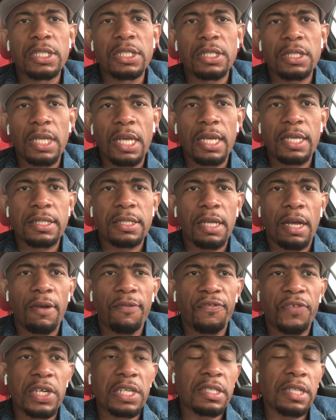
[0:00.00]
is
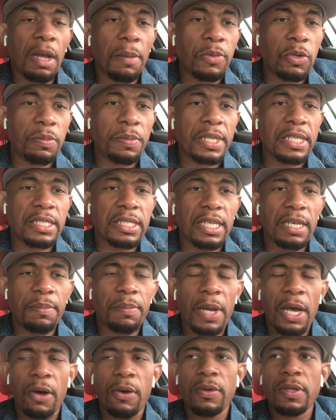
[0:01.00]
for the
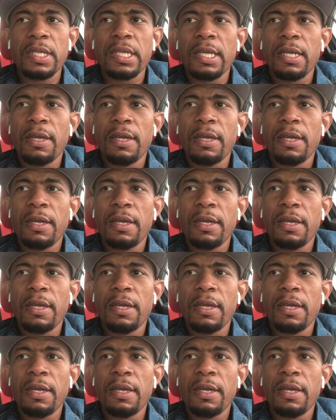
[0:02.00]
WBC belt.